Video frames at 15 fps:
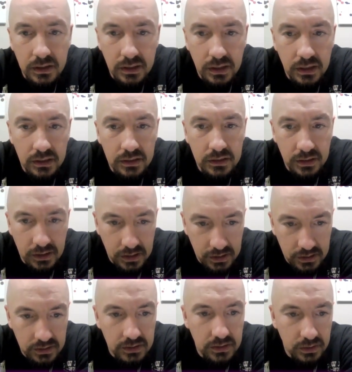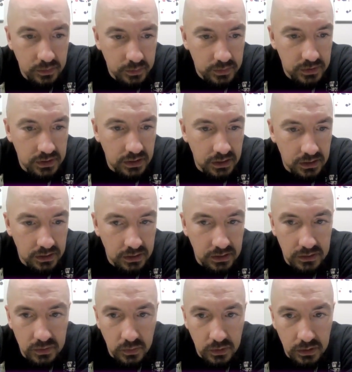And it can still stay in
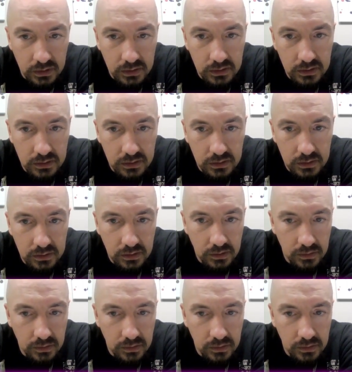this one. All